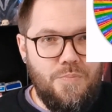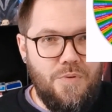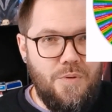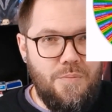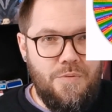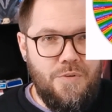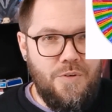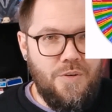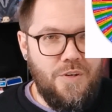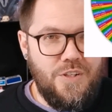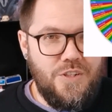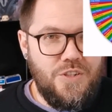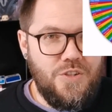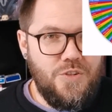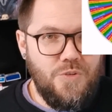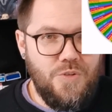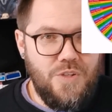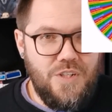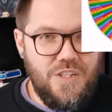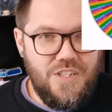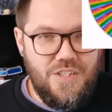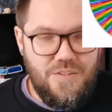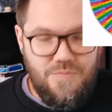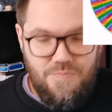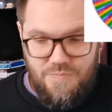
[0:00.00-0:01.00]
probably not as good
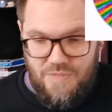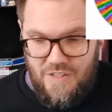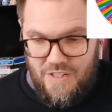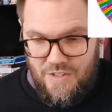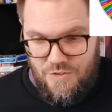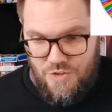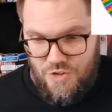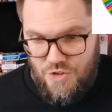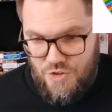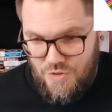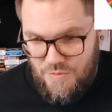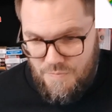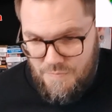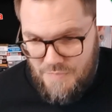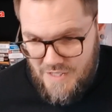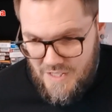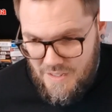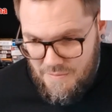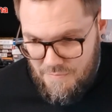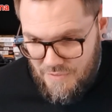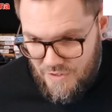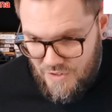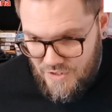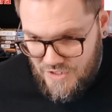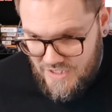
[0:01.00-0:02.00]
as it should
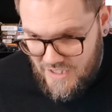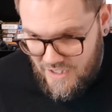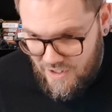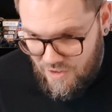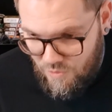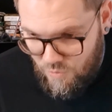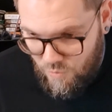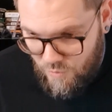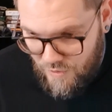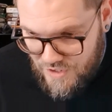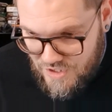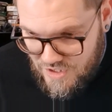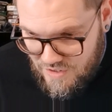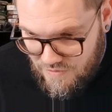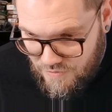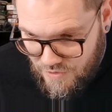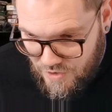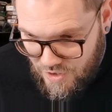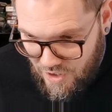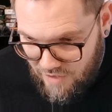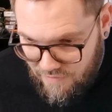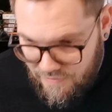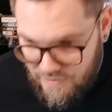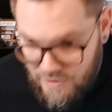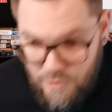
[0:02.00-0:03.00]
be because I don't watch it
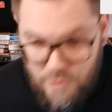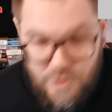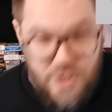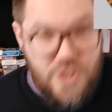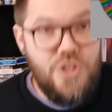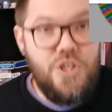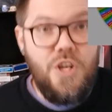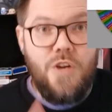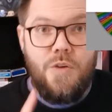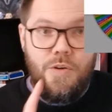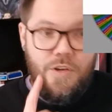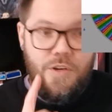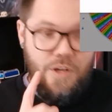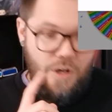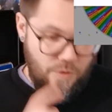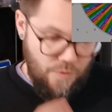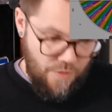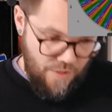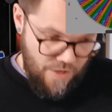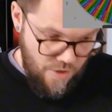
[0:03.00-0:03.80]
very often. Chris Jericho,